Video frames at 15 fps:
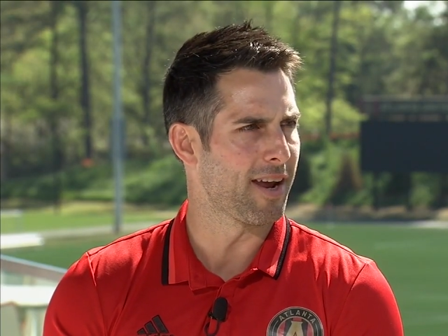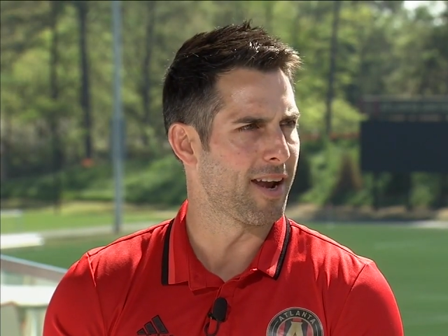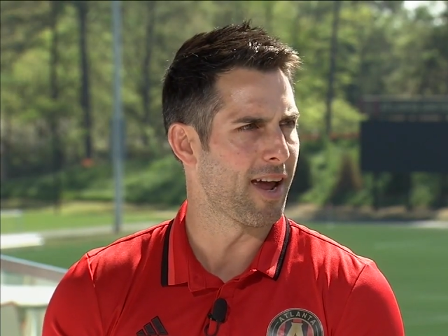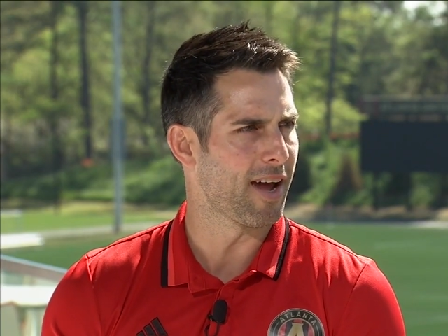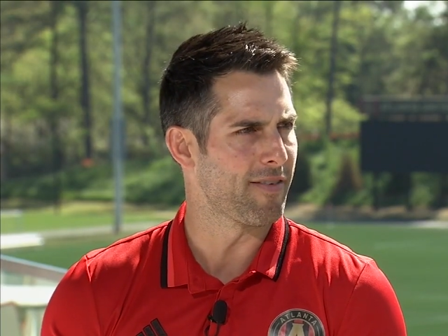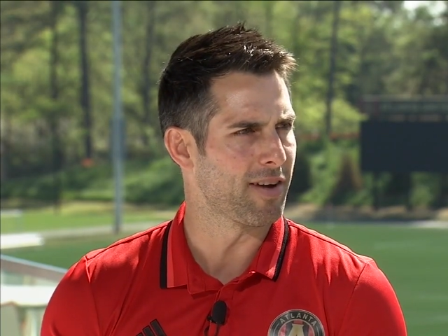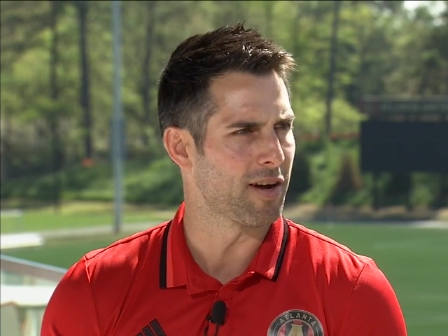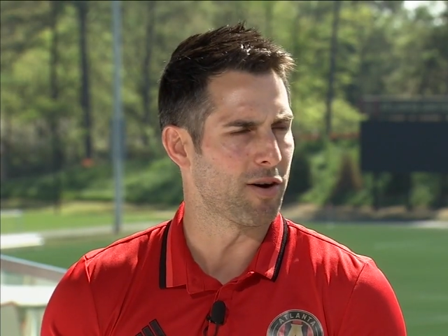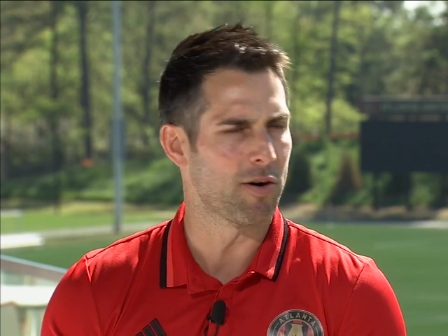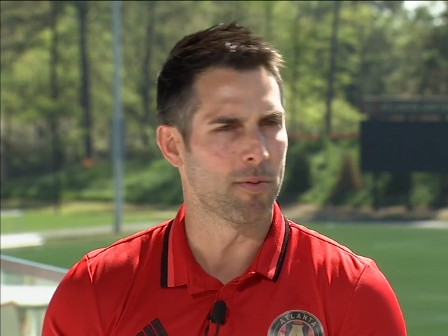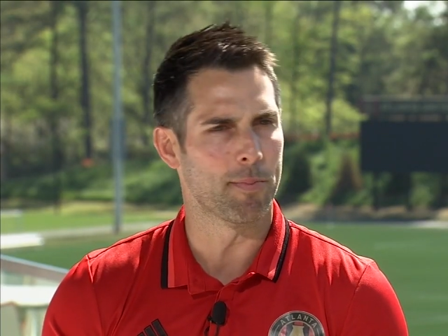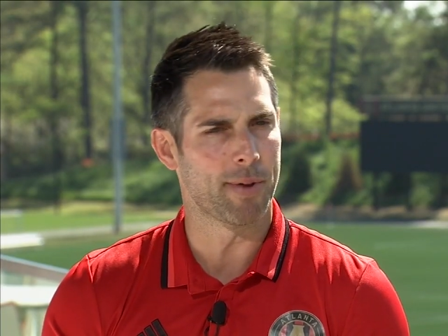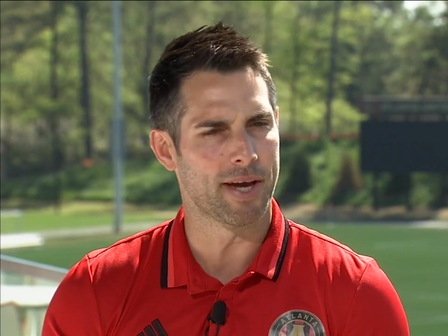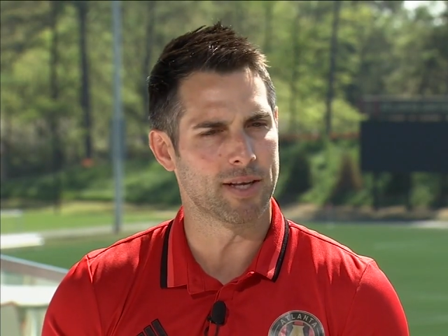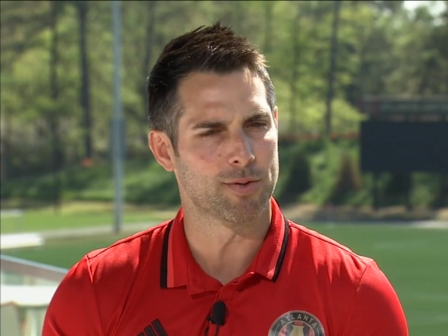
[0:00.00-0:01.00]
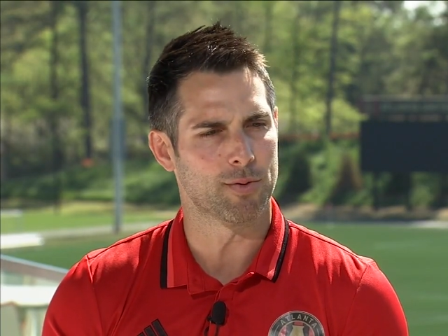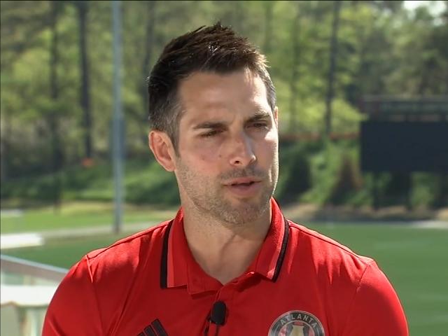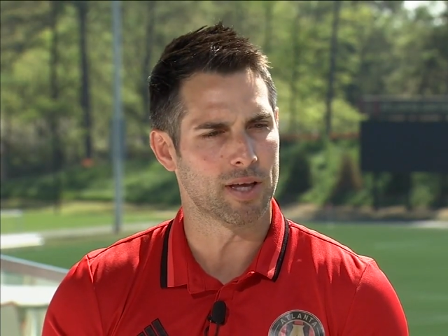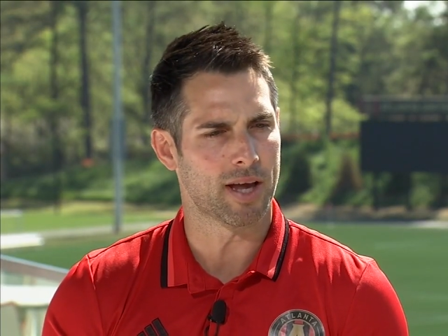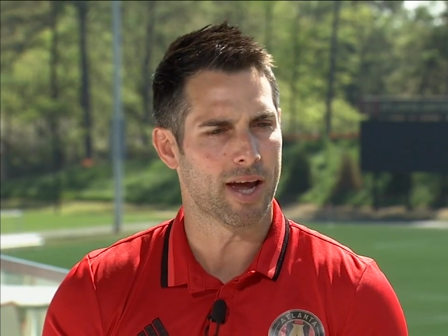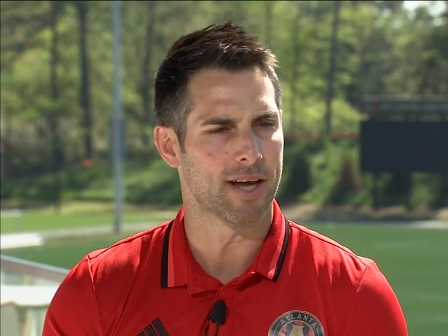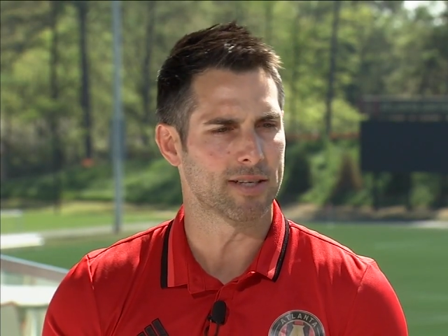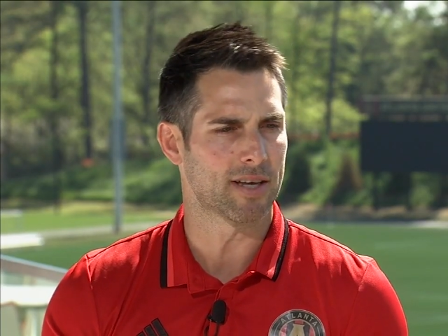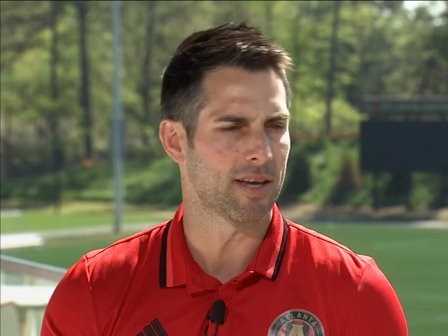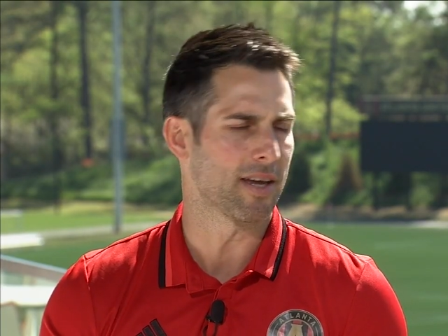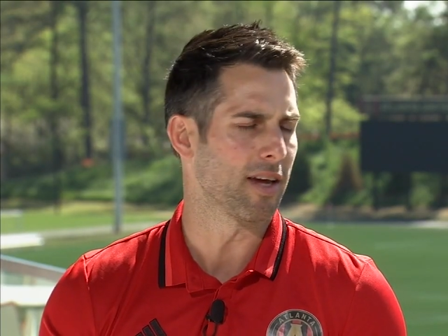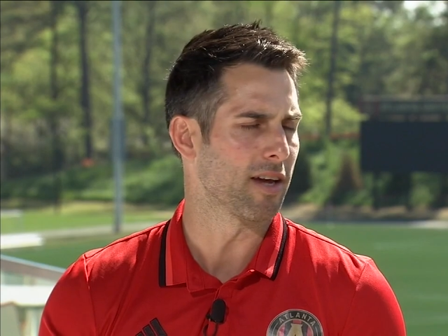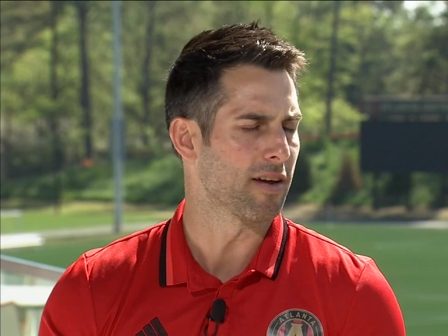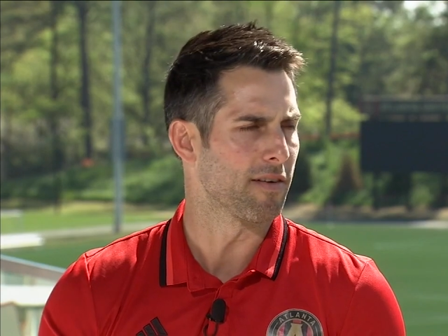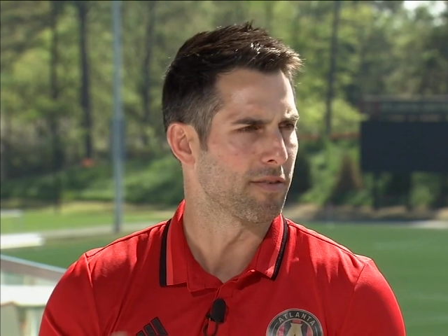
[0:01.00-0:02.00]
and having a home base where the guys can
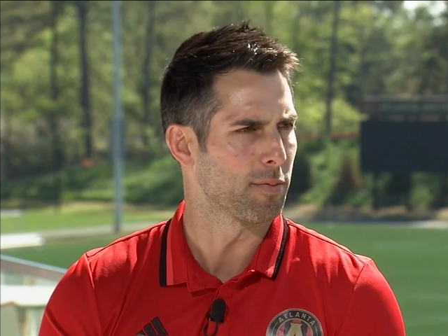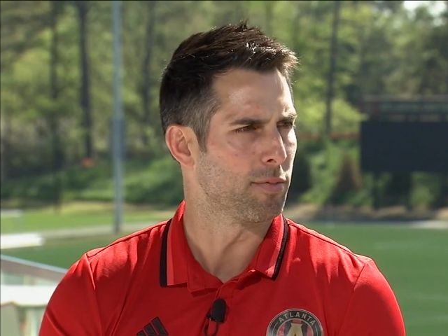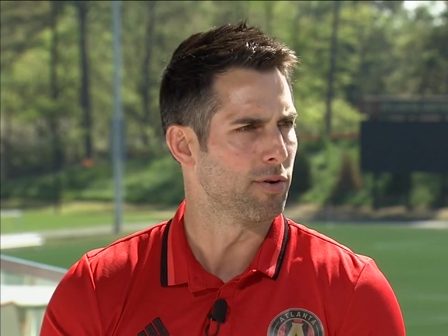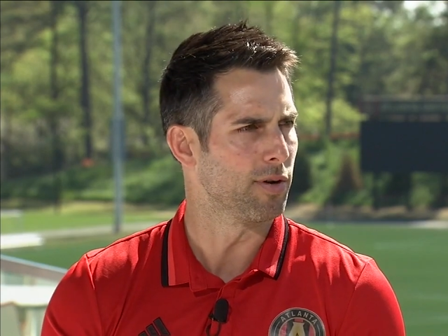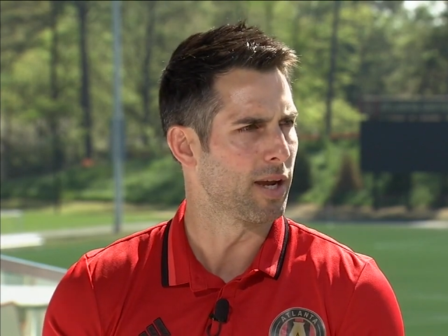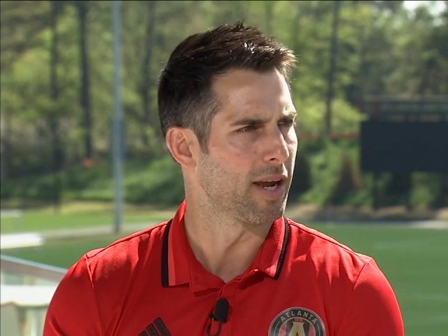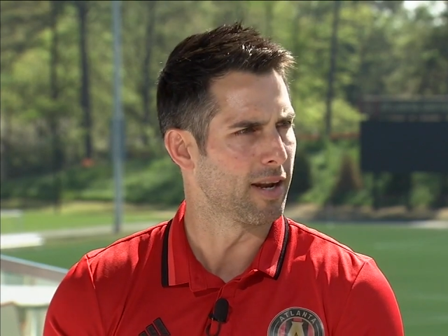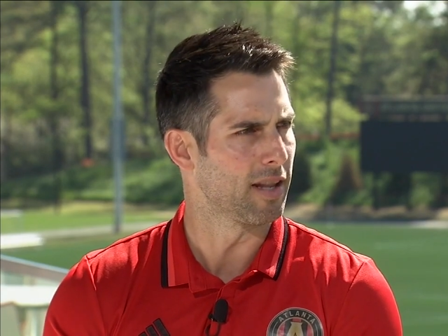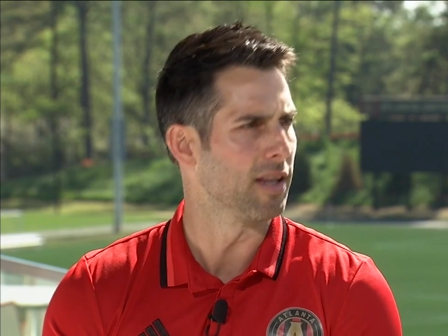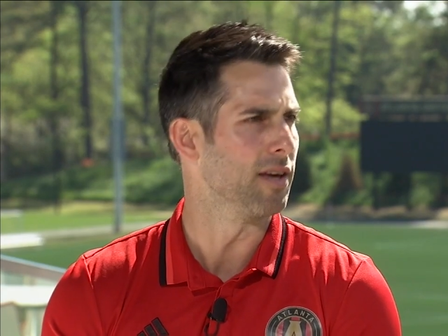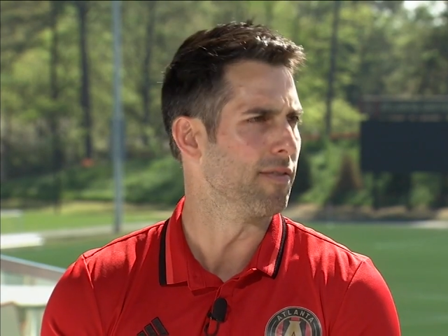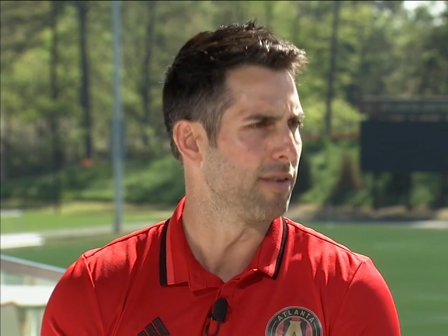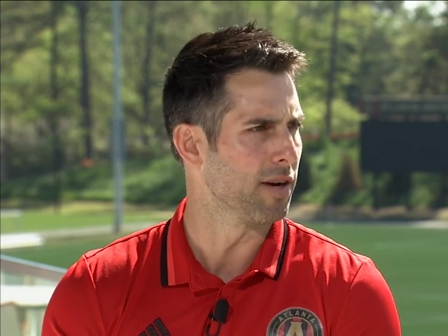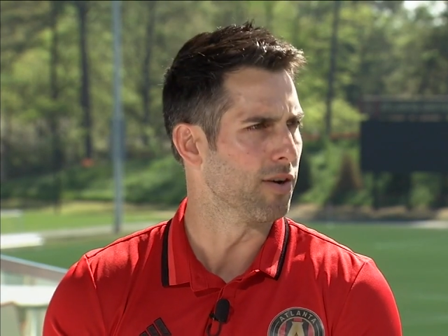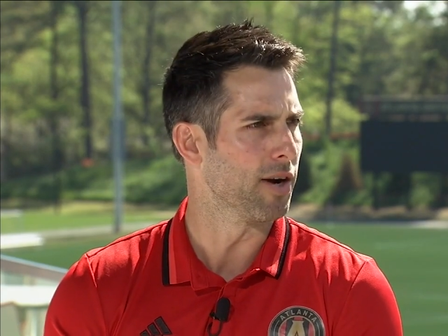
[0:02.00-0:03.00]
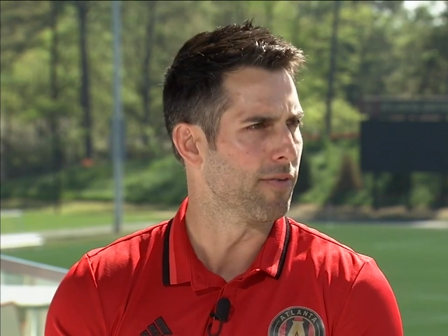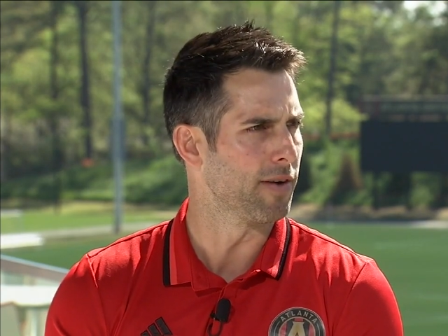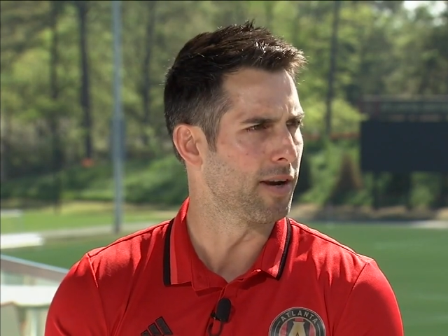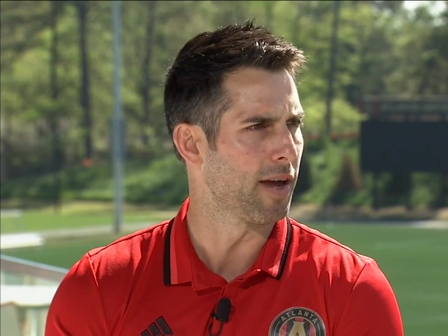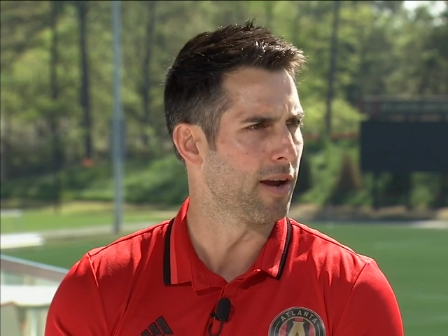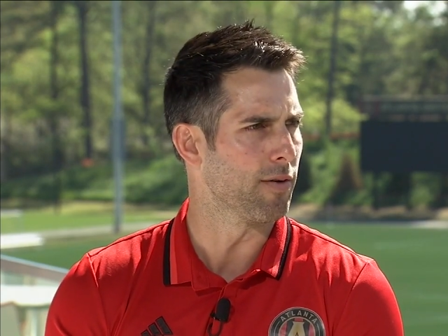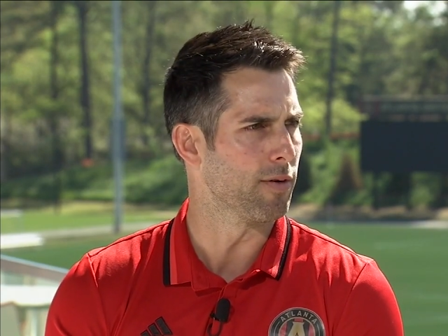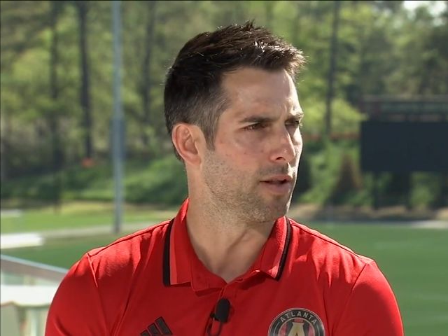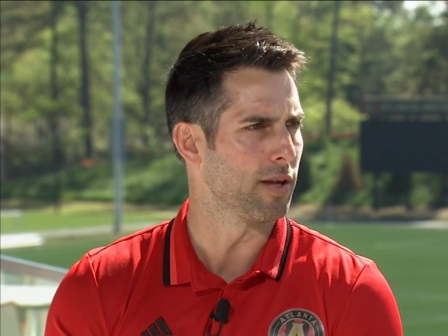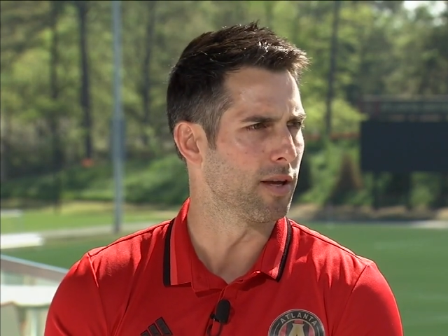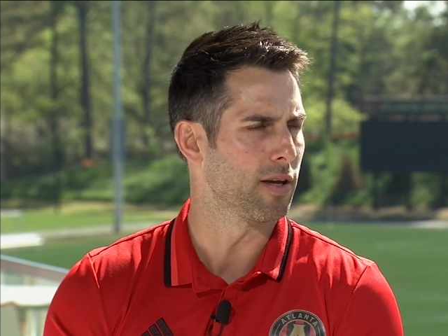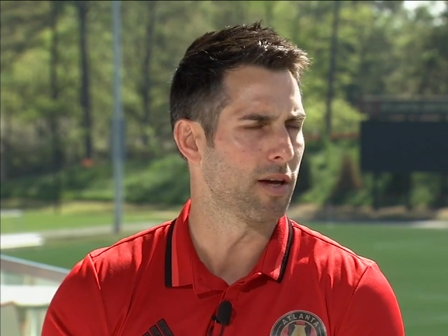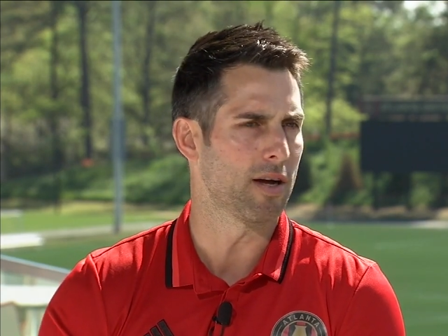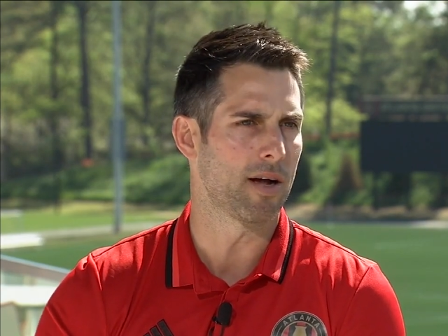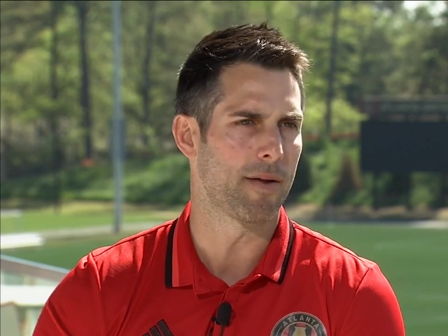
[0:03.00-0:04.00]
get comfortable and live here every day, really.
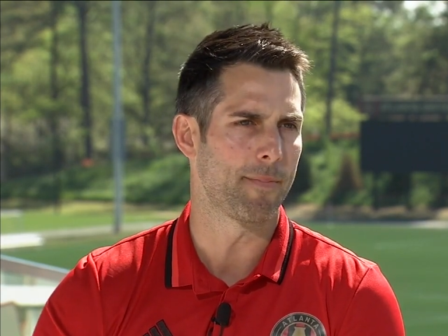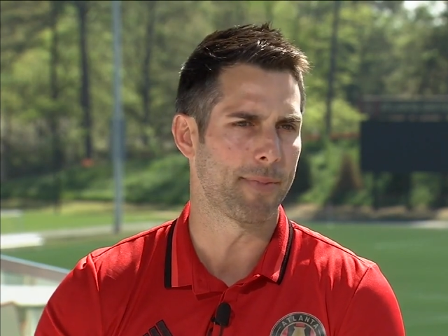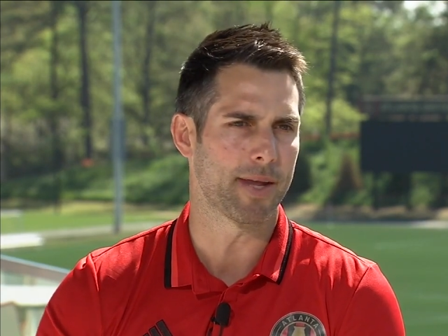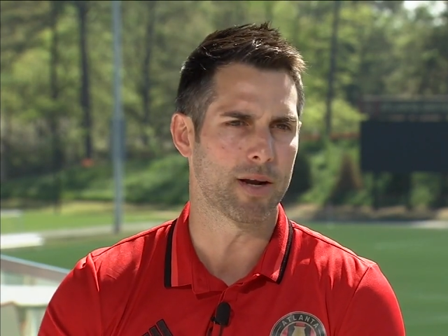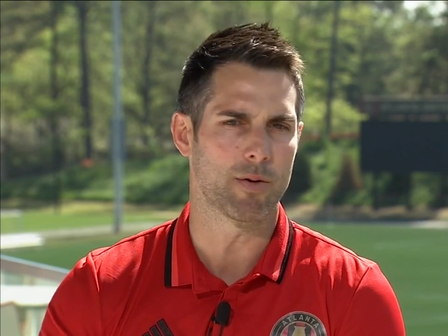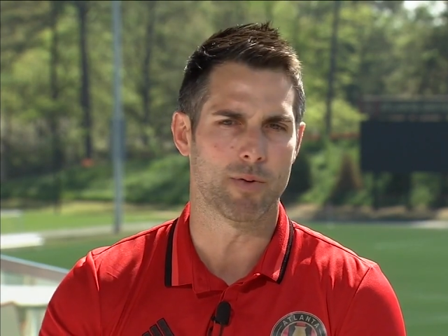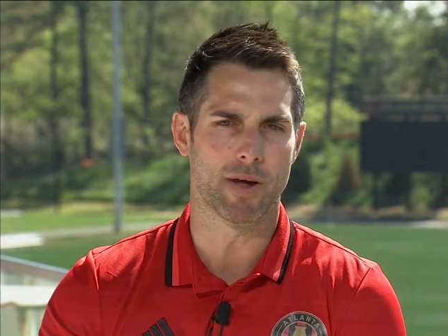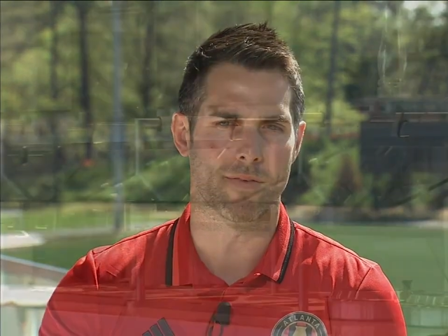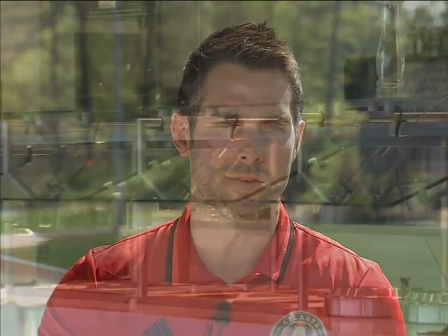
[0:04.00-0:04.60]
Um, you know, we have